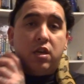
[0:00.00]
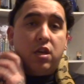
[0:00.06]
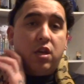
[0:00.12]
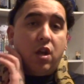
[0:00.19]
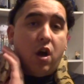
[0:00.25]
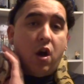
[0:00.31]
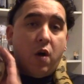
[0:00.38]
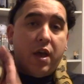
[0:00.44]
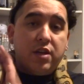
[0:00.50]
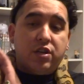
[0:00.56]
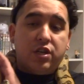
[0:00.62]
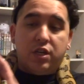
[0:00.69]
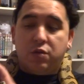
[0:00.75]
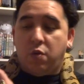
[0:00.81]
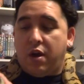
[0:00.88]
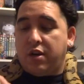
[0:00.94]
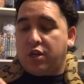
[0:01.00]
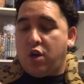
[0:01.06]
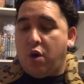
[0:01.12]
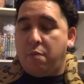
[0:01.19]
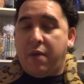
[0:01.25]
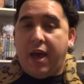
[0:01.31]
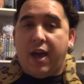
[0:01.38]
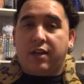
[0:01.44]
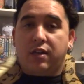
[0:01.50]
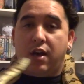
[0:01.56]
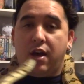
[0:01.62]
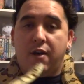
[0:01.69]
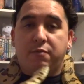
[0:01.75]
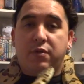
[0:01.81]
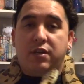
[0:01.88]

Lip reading: You and she's wanting to go back up.